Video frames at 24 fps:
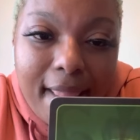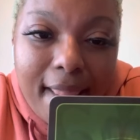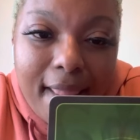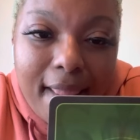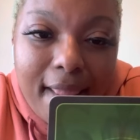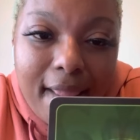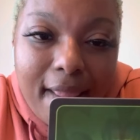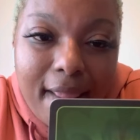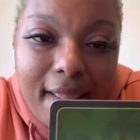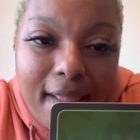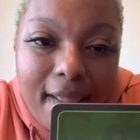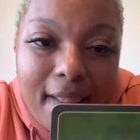
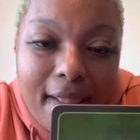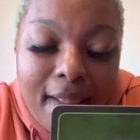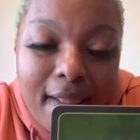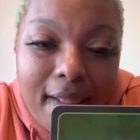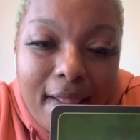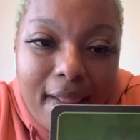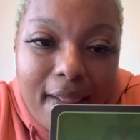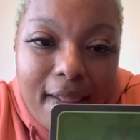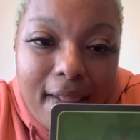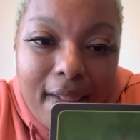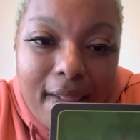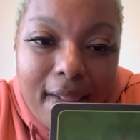
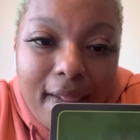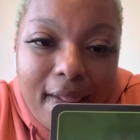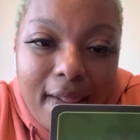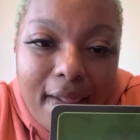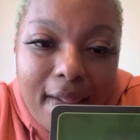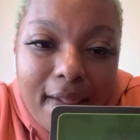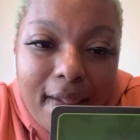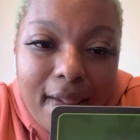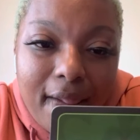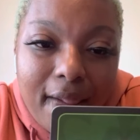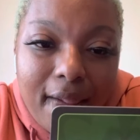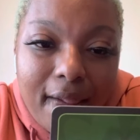
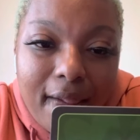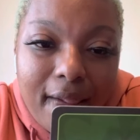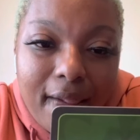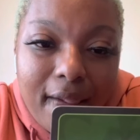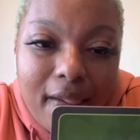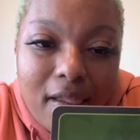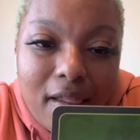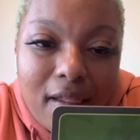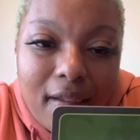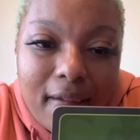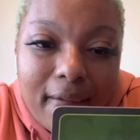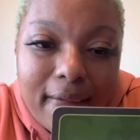
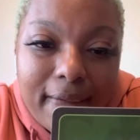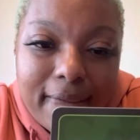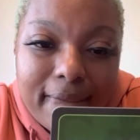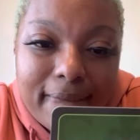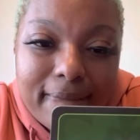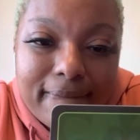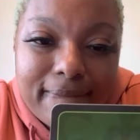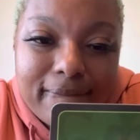[no speech]